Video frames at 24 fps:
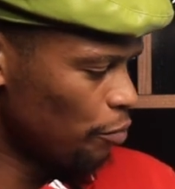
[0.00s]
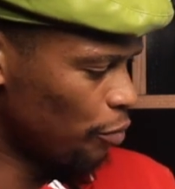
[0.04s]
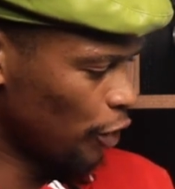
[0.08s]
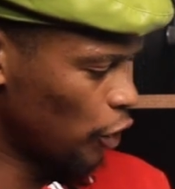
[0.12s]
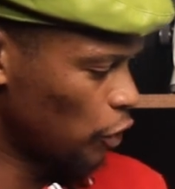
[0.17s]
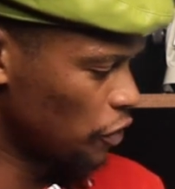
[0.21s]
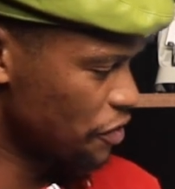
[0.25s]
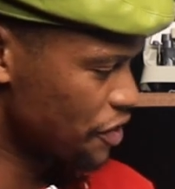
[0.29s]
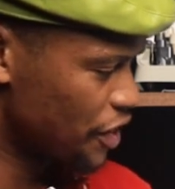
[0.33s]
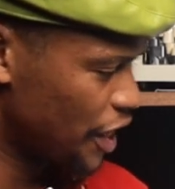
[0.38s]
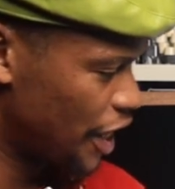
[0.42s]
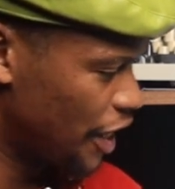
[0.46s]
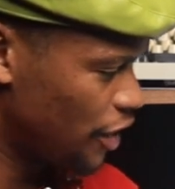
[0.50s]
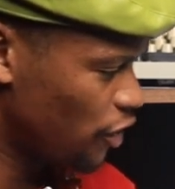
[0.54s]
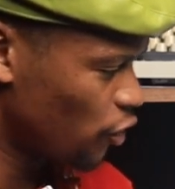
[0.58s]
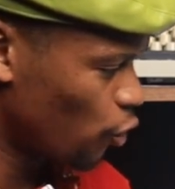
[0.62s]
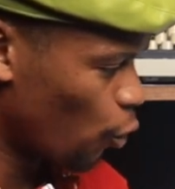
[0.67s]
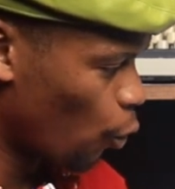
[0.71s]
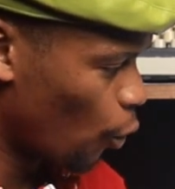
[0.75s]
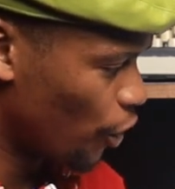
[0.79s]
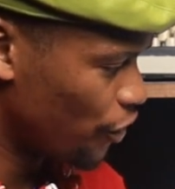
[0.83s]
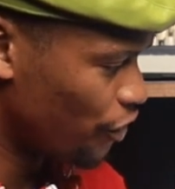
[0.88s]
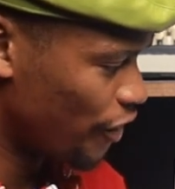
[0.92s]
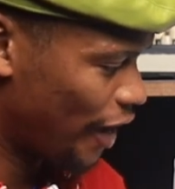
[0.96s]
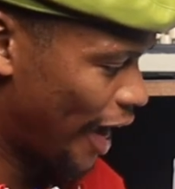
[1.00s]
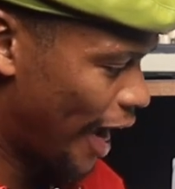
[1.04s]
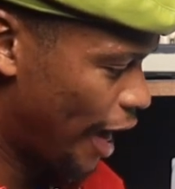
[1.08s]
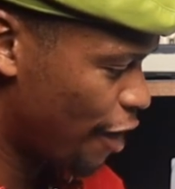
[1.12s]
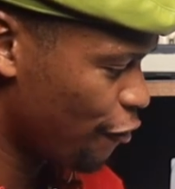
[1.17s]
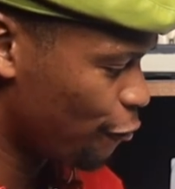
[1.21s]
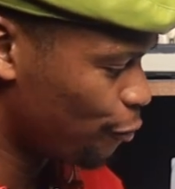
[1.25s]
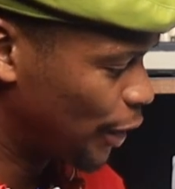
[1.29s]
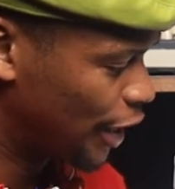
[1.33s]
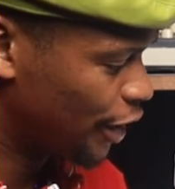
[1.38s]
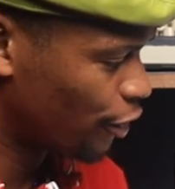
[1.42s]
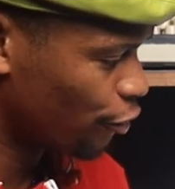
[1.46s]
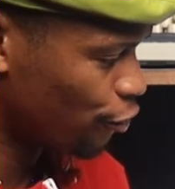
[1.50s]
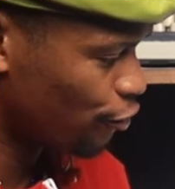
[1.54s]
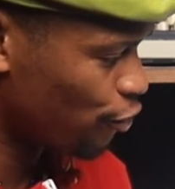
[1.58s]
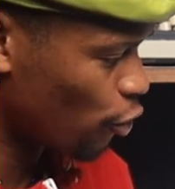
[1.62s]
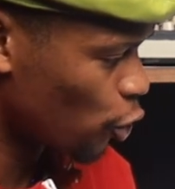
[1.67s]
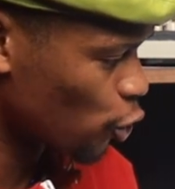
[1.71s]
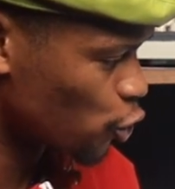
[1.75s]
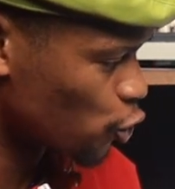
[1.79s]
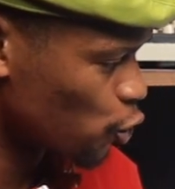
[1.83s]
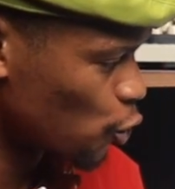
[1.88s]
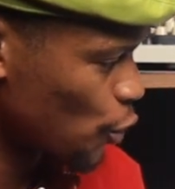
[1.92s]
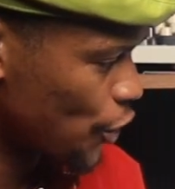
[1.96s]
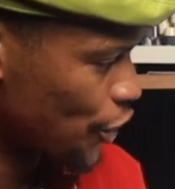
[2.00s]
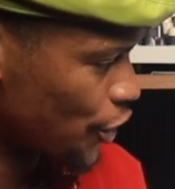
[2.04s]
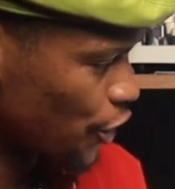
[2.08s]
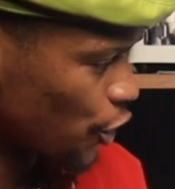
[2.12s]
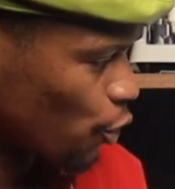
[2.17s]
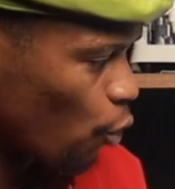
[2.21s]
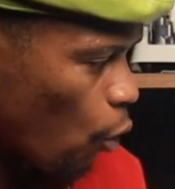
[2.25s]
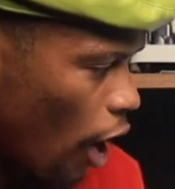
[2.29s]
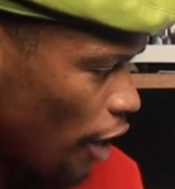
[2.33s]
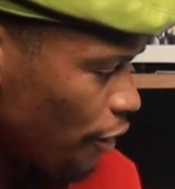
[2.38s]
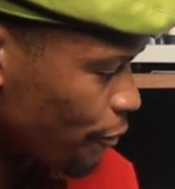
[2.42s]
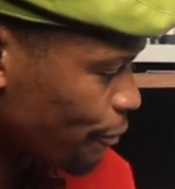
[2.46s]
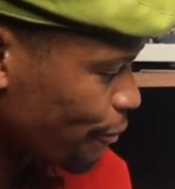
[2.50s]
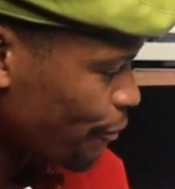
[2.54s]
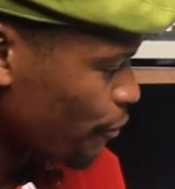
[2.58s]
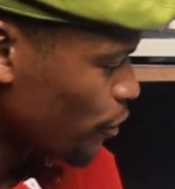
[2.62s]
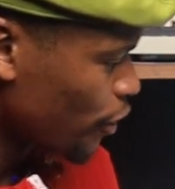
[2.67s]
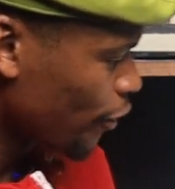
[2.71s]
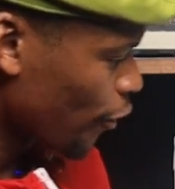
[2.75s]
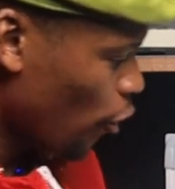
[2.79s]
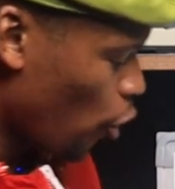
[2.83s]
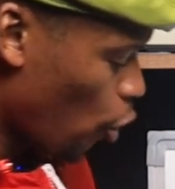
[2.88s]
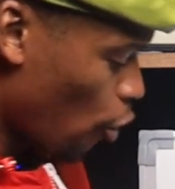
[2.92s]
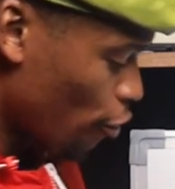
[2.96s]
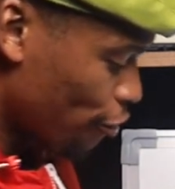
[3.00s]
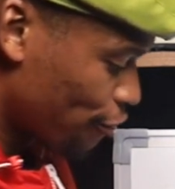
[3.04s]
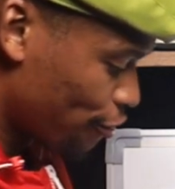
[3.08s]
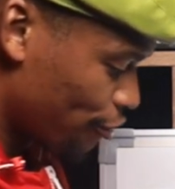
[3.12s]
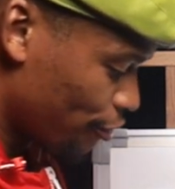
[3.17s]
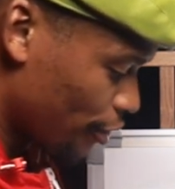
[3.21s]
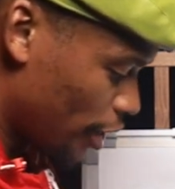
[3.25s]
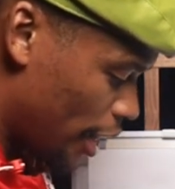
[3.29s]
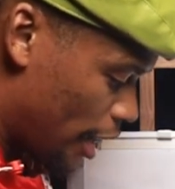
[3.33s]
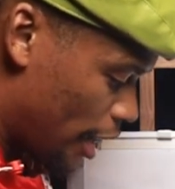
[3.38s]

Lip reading: because then when they have played a 4-2-3-1 off